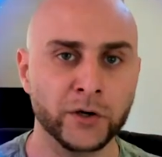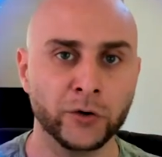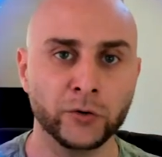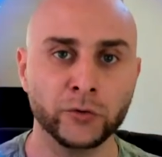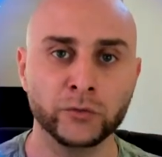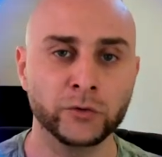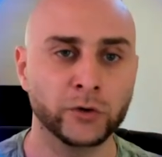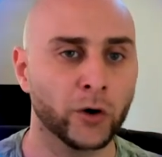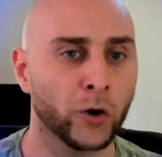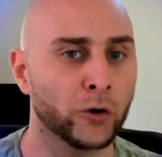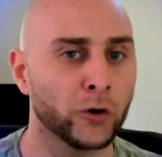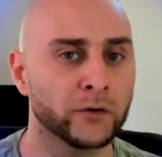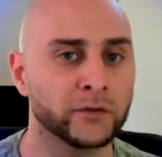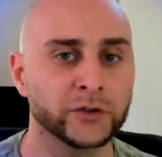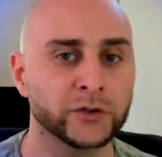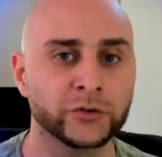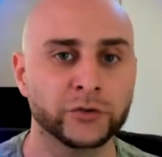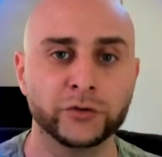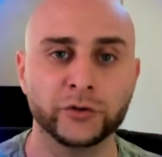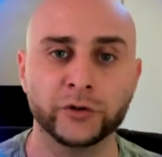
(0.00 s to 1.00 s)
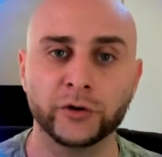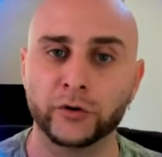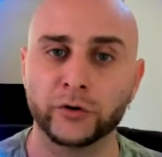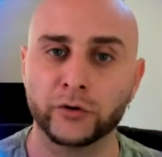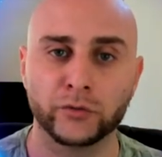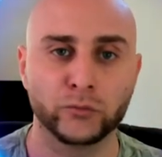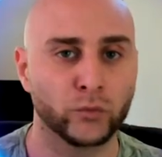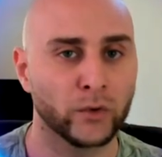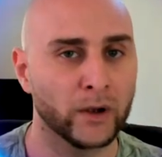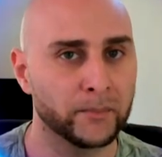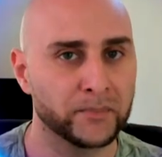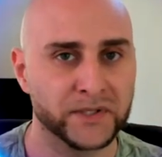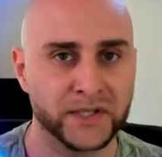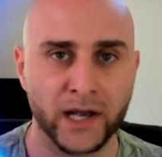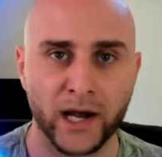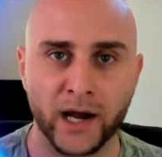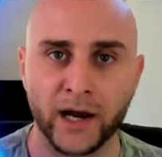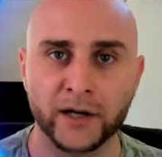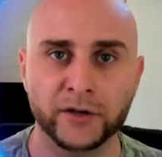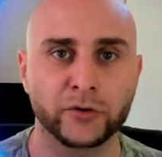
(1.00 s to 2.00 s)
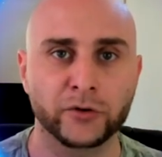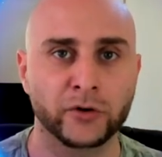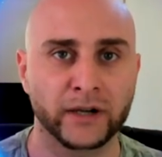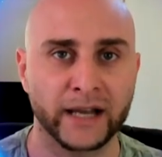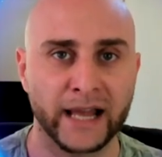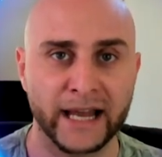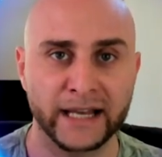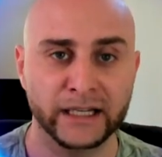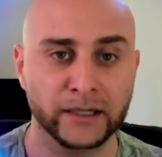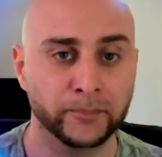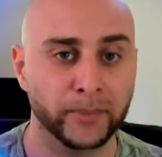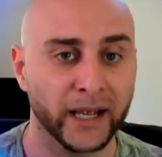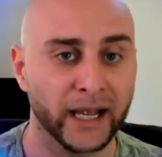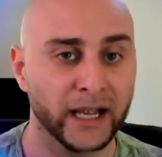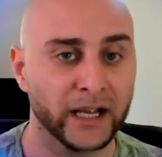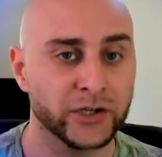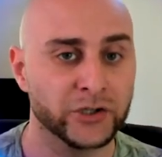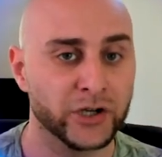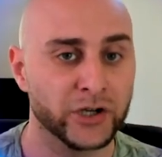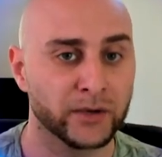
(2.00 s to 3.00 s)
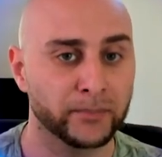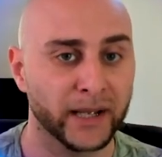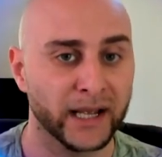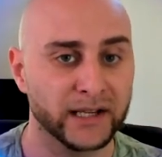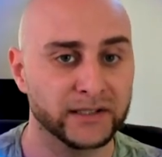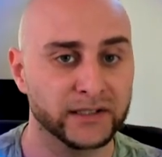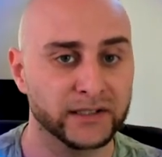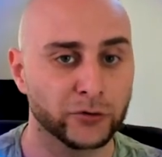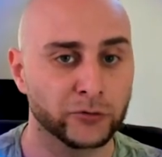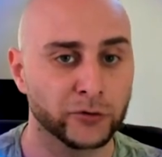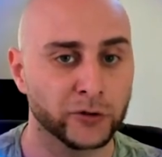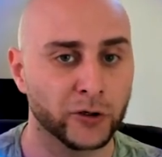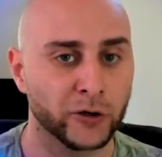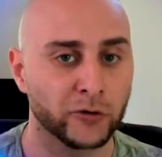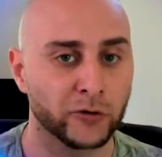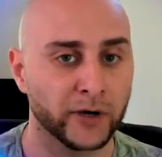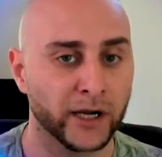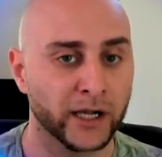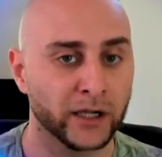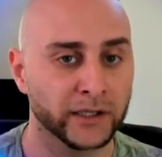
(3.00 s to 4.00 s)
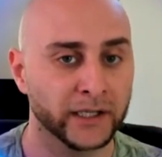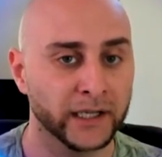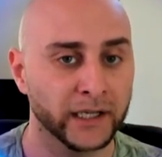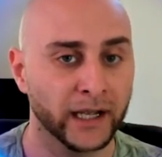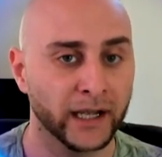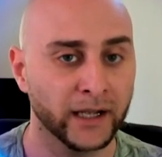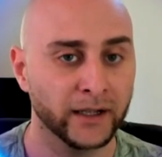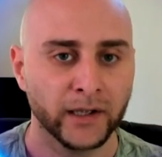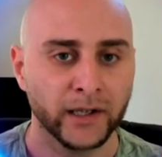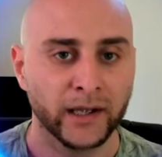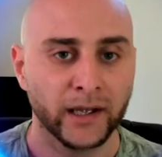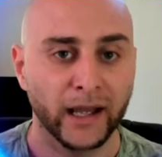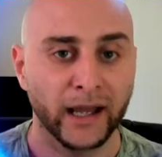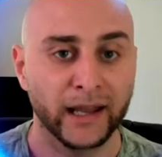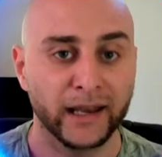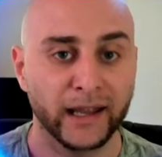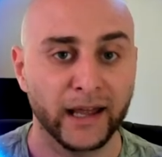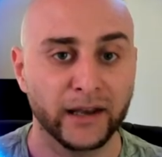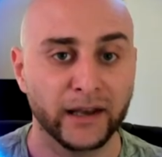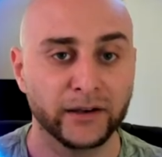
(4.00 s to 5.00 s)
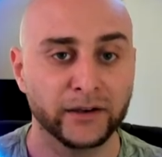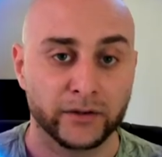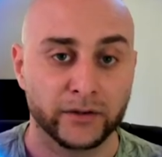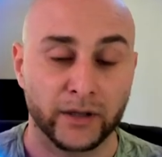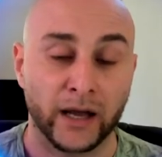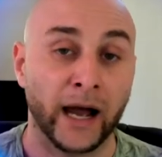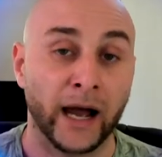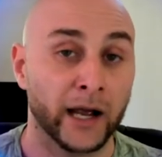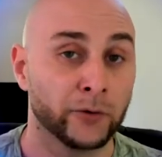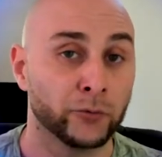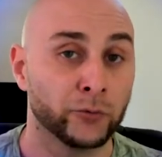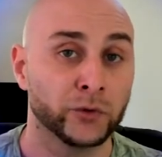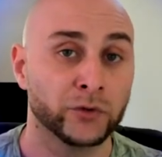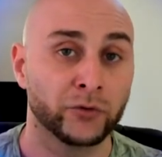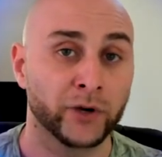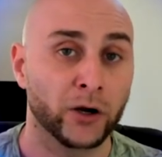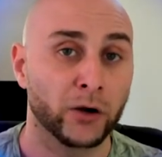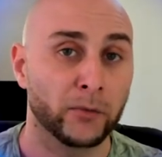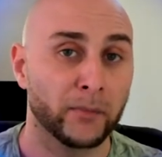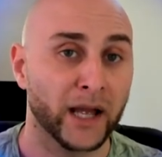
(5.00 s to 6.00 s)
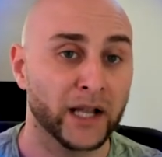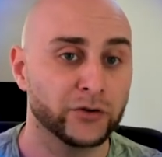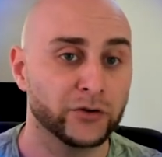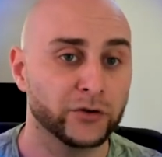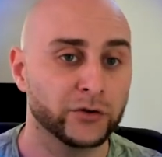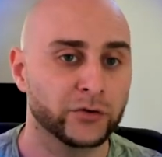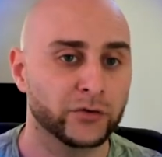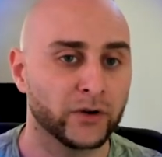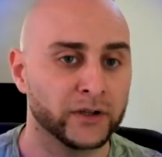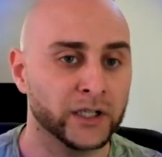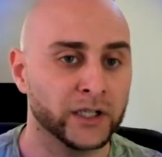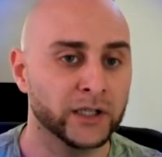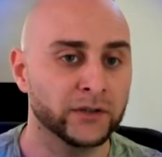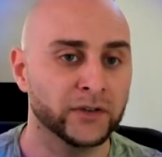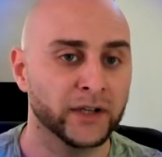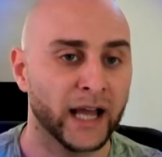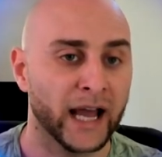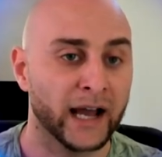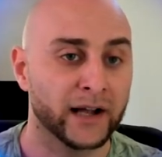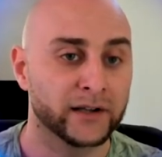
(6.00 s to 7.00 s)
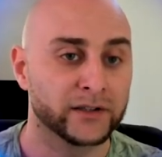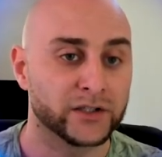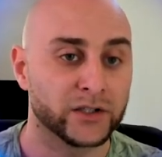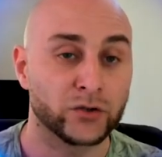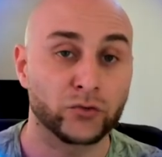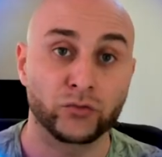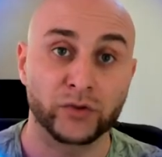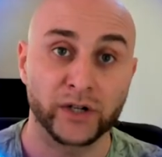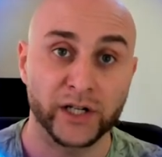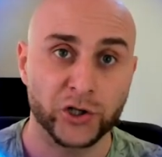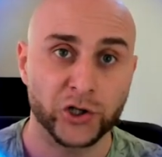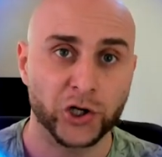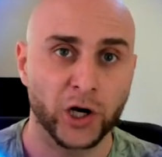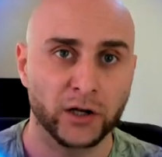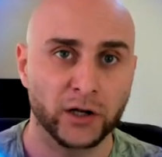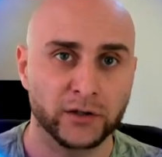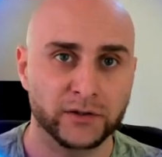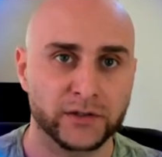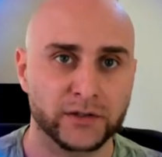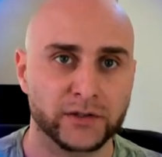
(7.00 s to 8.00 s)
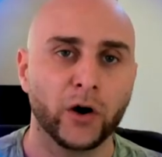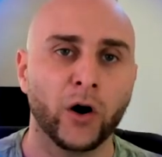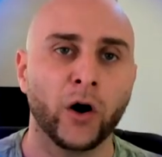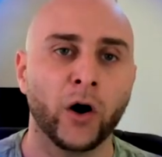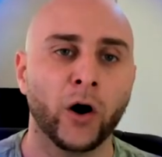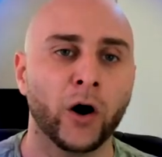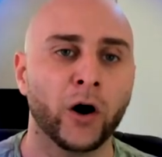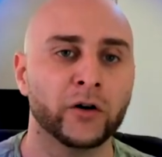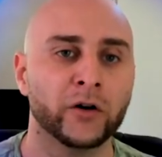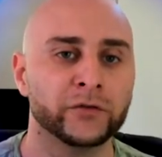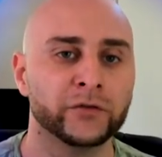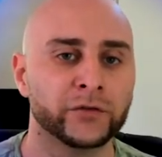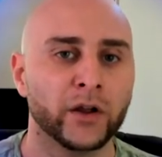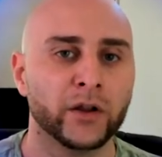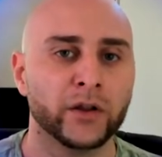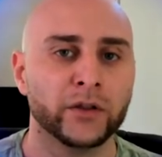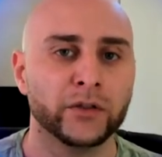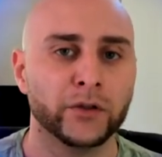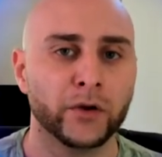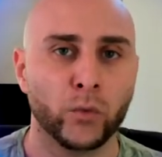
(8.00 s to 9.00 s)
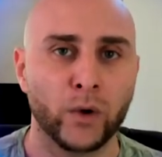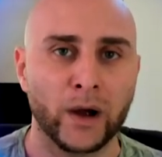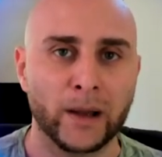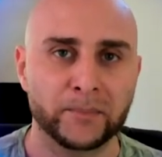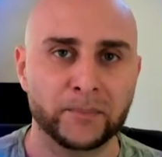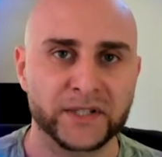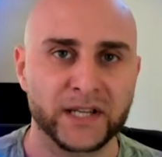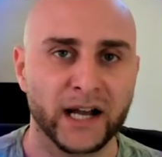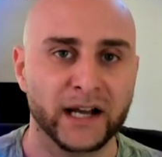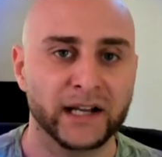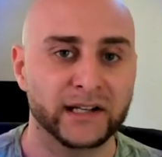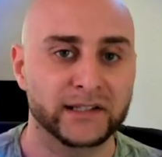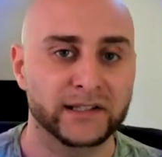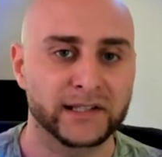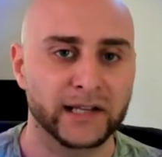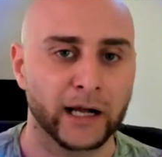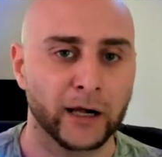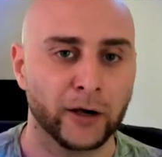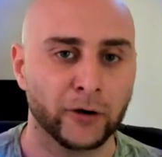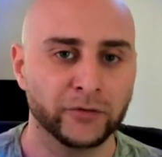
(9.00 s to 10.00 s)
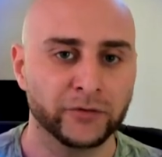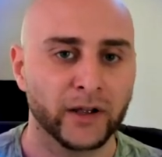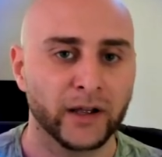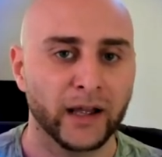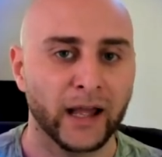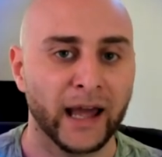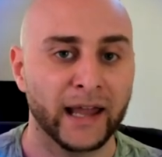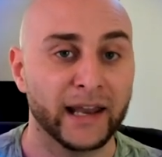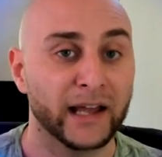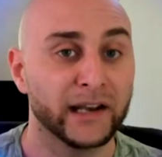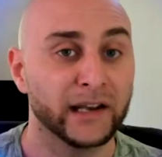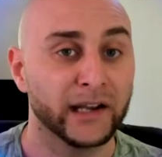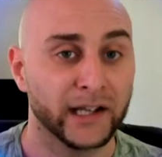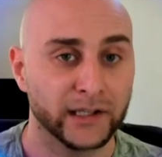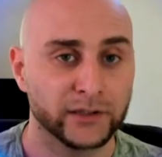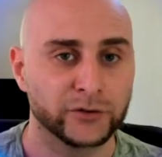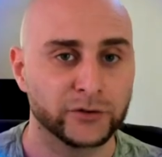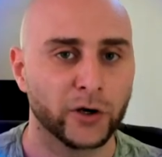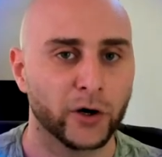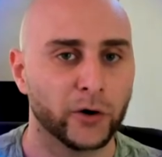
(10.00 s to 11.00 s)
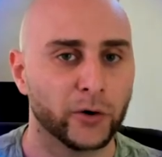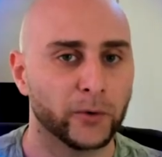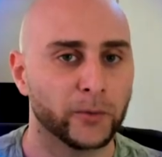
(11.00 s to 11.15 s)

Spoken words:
go over to your website or landing page and paste in URL here, and then I would recommend you to even add screenshots of the website itself and then hit go.